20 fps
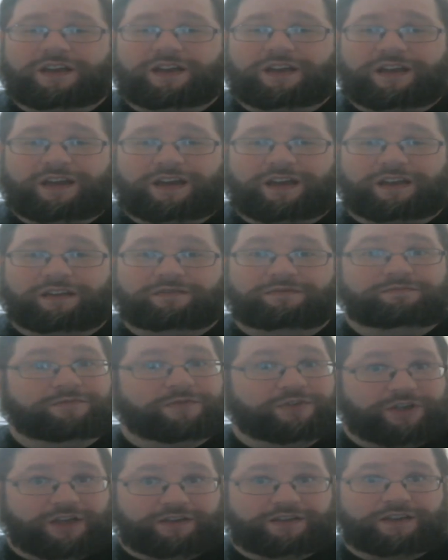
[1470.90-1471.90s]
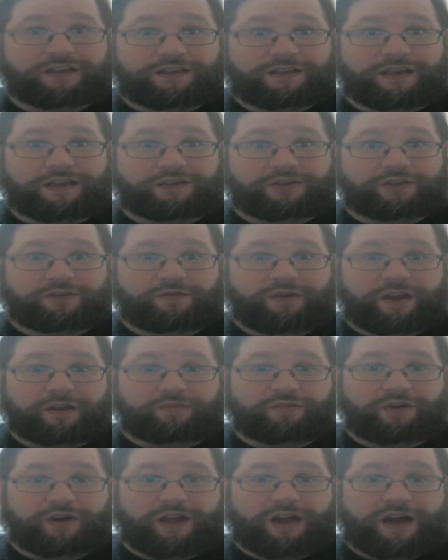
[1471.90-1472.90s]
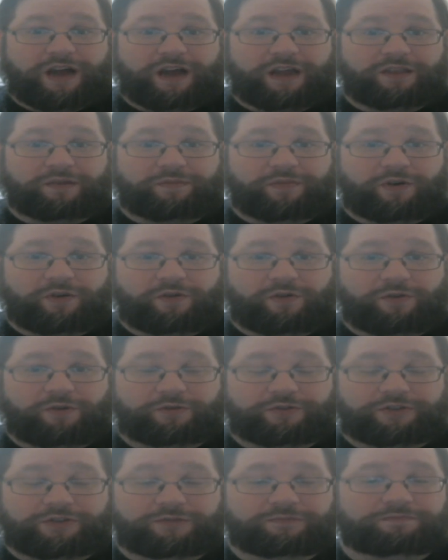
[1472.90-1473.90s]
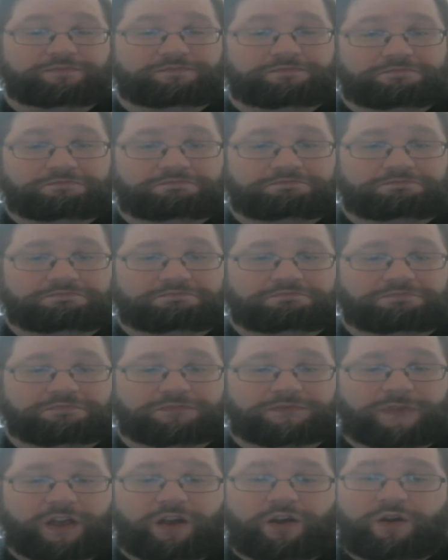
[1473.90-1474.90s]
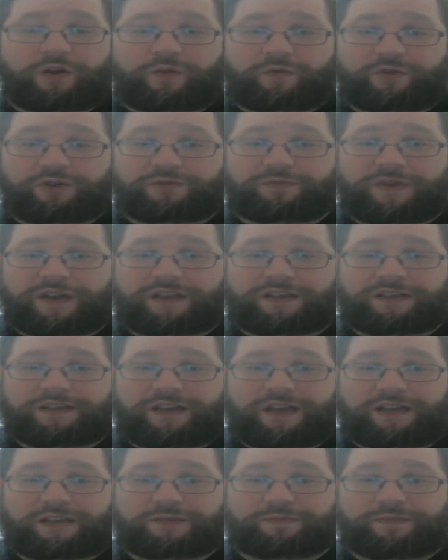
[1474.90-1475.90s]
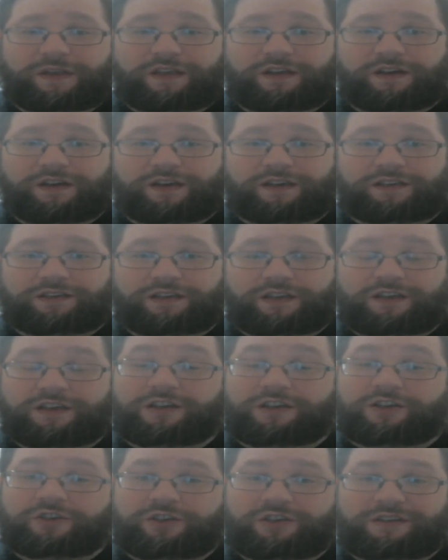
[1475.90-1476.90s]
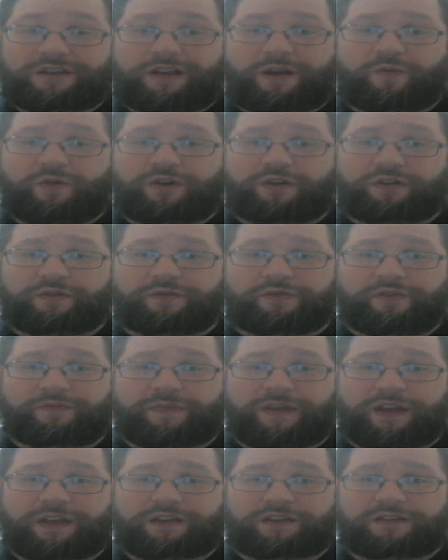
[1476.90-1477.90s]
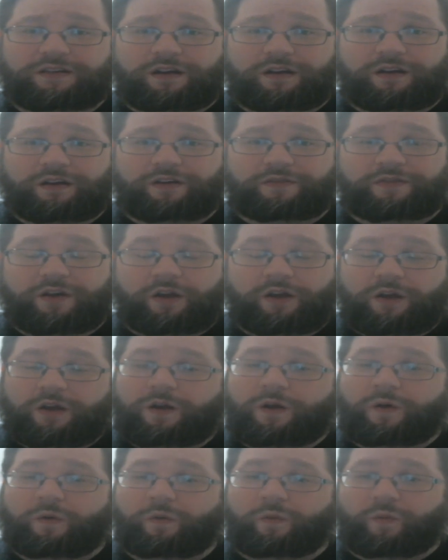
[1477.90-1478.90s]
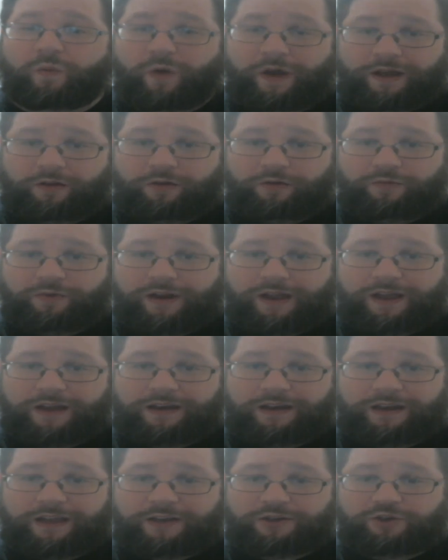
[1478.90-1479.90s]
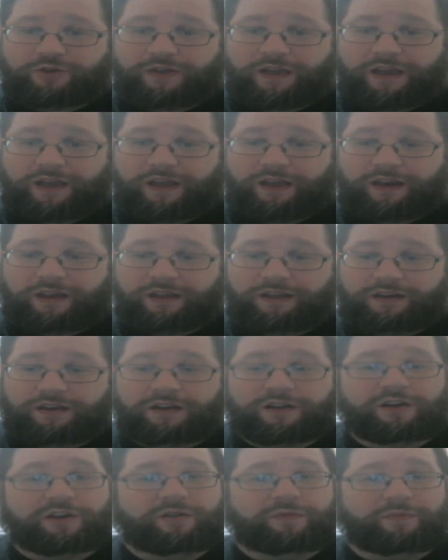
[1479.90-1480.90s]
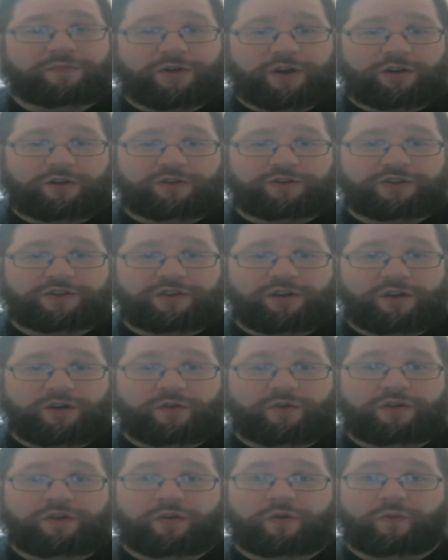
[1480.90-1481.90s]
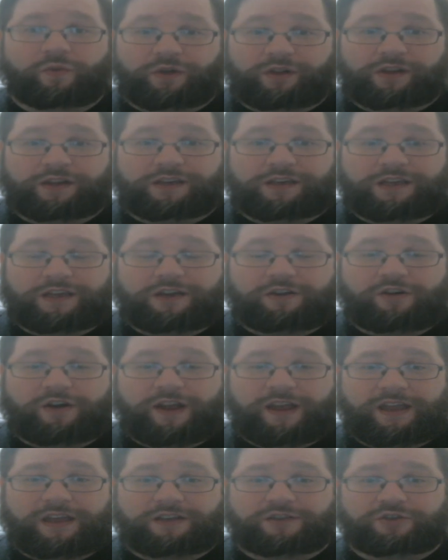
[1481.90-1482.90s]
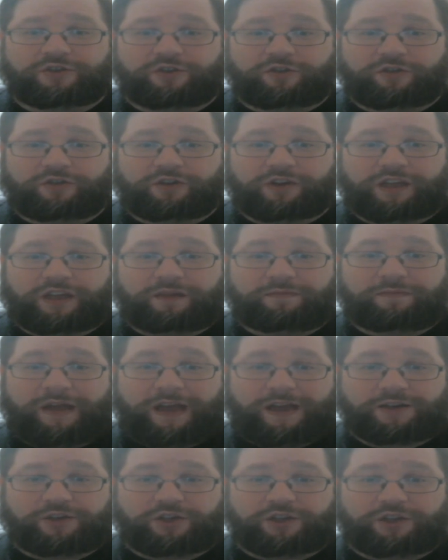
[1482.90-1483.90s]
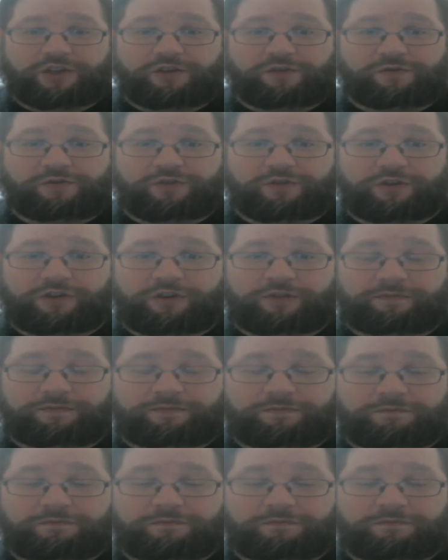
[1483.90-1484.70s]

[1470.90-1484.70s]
Hey, Jessica tends to rank pretty high in the polls. Which makes sense because she's a wonderful mix of well-read and educated, but also willing to get her hands dirty magic user,